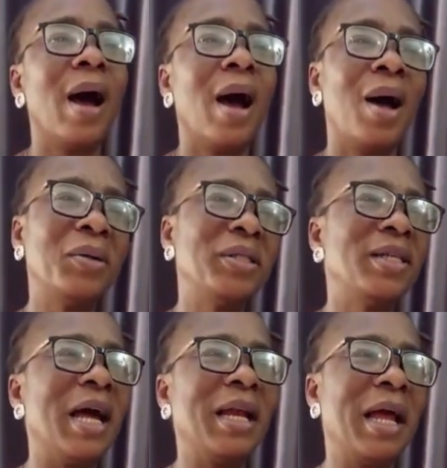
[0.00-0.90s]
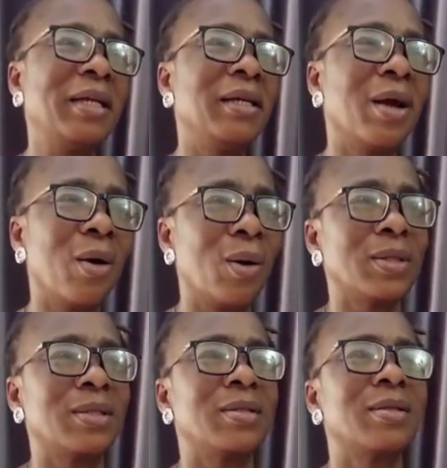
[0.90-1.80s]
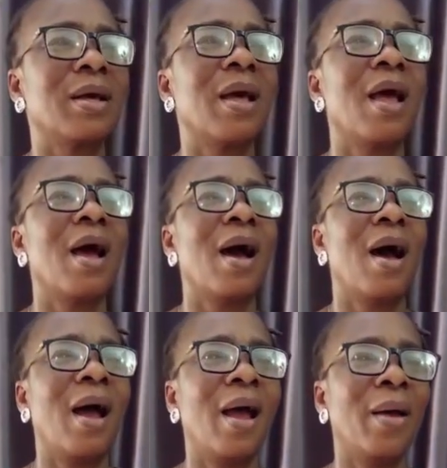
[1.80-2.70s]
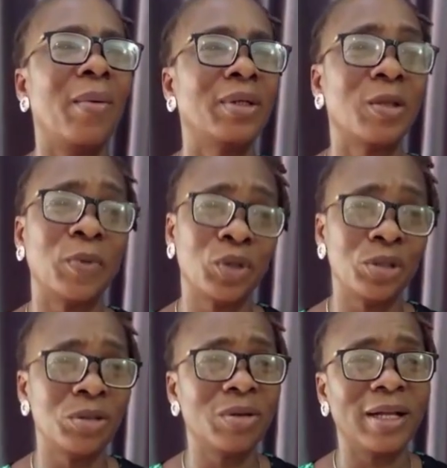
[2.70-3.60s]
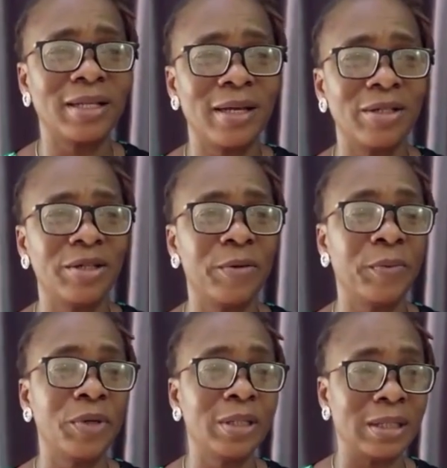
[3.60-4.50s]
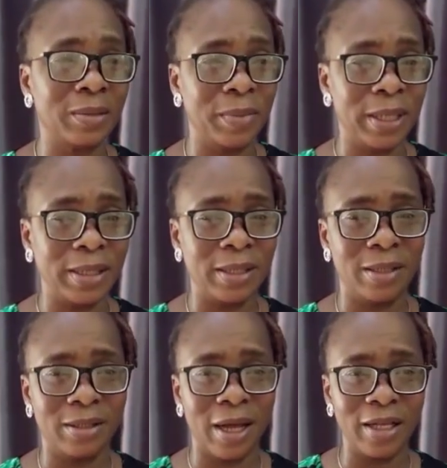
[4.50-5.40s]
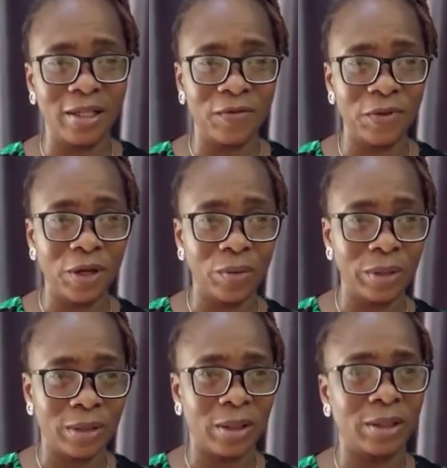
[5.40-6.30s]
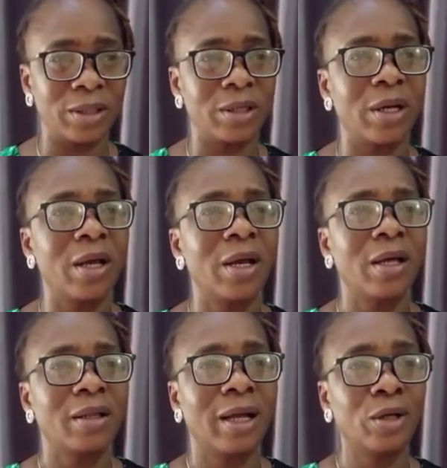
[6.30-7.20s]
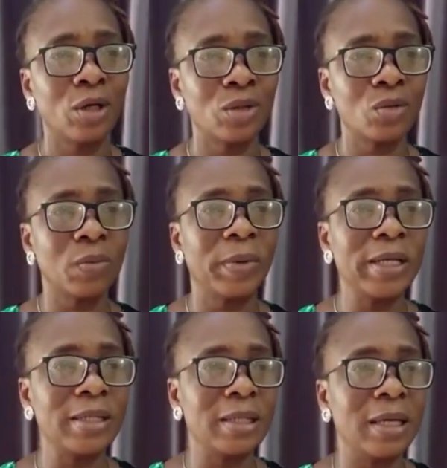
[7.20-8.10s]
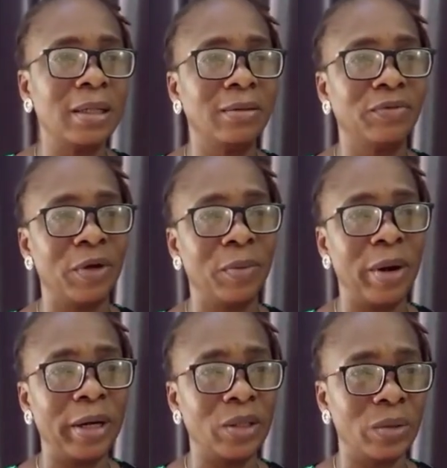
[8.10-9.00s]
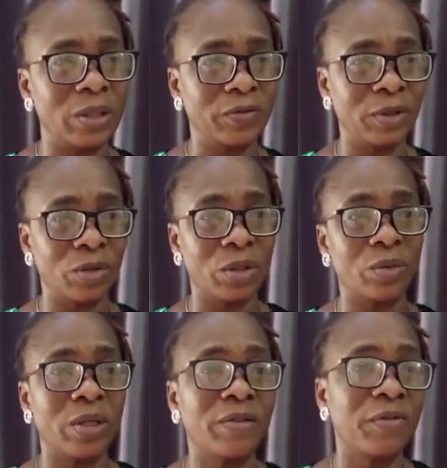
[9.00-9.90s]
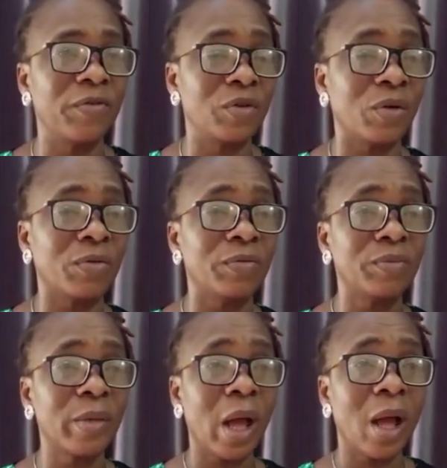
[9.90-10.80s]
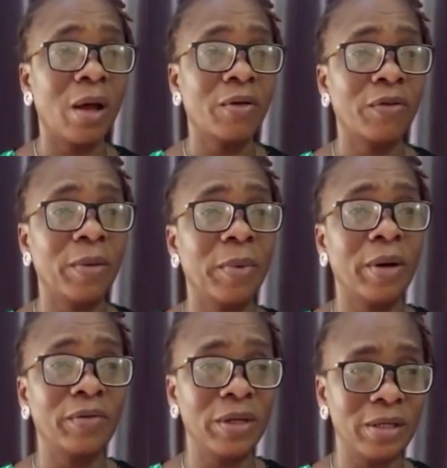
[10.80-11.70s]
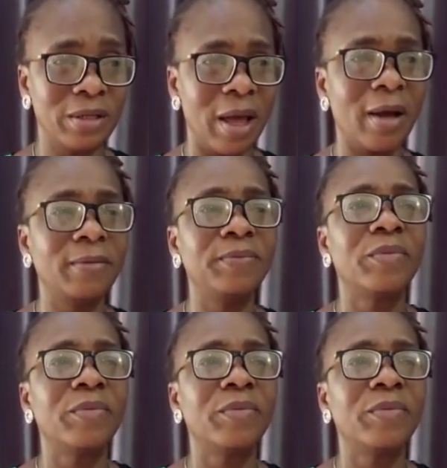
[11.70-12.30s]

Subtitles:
How did I like the course? I was opportunity to attend the Reproducibility in Scientific Research that just took place in February 21st to 25th of February of this year,